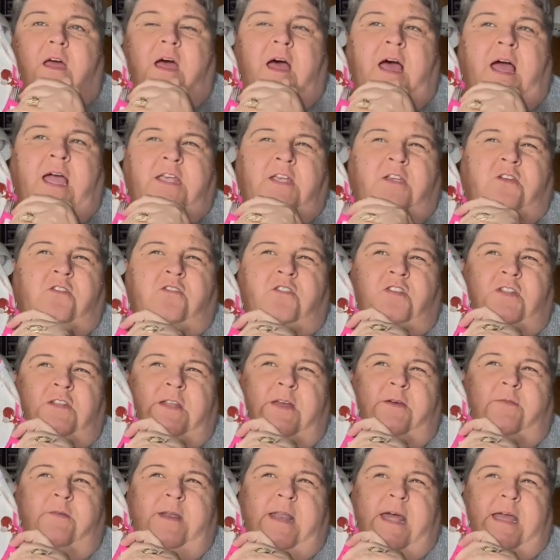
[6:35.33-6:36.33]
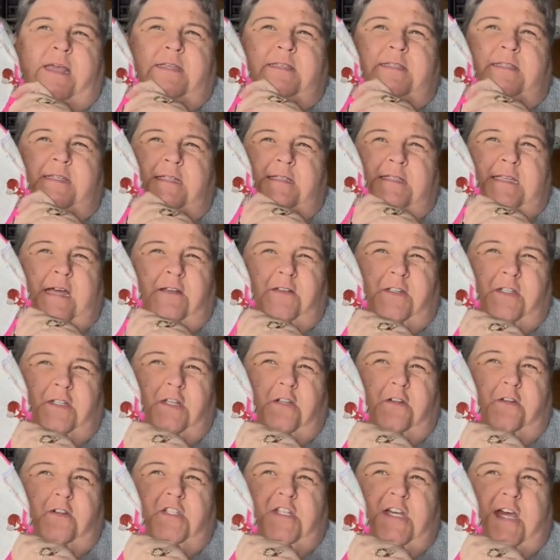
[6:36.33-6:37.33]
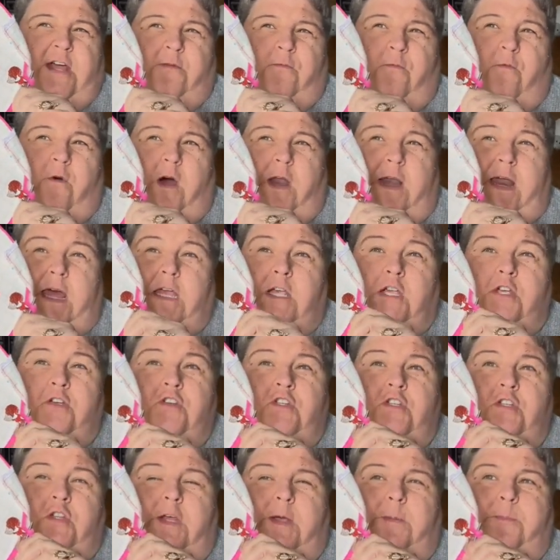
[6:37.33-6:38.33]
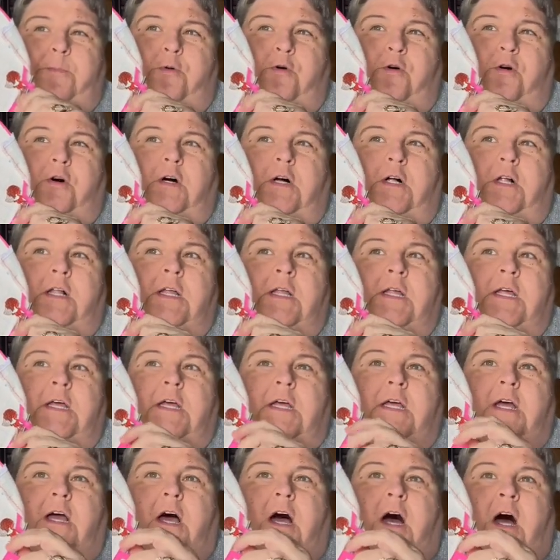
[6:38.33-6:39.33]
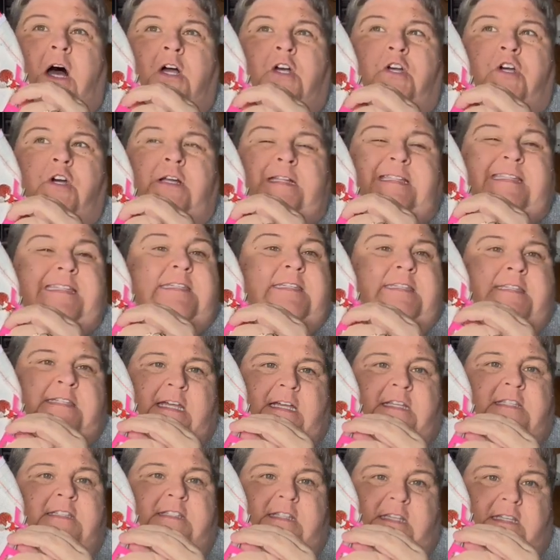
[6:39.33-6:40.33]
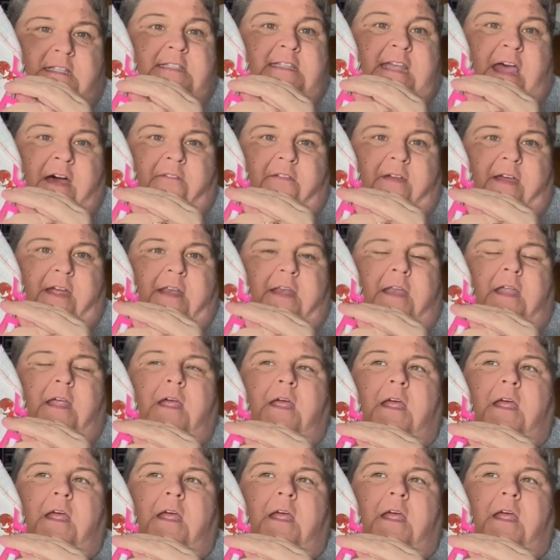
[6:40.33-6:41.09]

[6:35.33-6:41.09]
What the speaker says: I usually, when I sit down to do Gen 1, I usually pull a good 6 to 7.